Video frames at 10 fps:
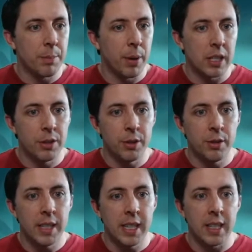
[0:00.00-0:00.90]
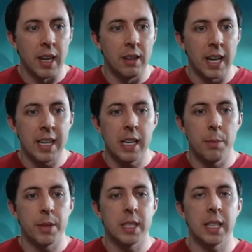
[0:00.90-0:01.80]
but you do need a lot of
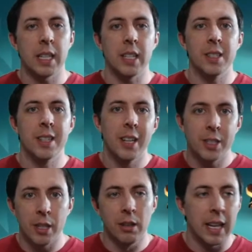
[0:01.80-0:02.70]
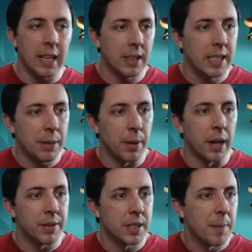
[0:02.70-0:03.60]
hit percentage to land the
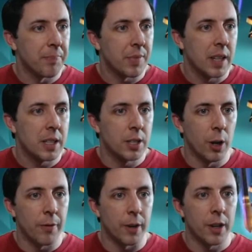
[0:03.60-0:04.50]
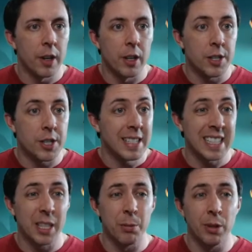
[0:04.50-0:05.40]
debuffs. So for her, she's
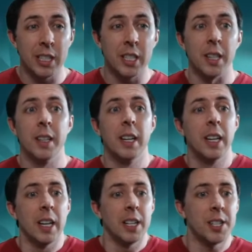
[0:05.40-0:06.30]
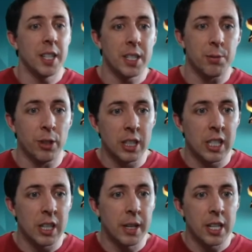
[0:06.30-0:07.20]
actually really good. She is really
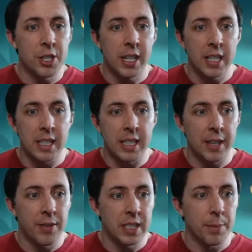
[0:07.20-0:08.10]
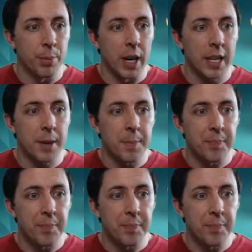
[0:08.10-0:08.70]
good because she has a defensive break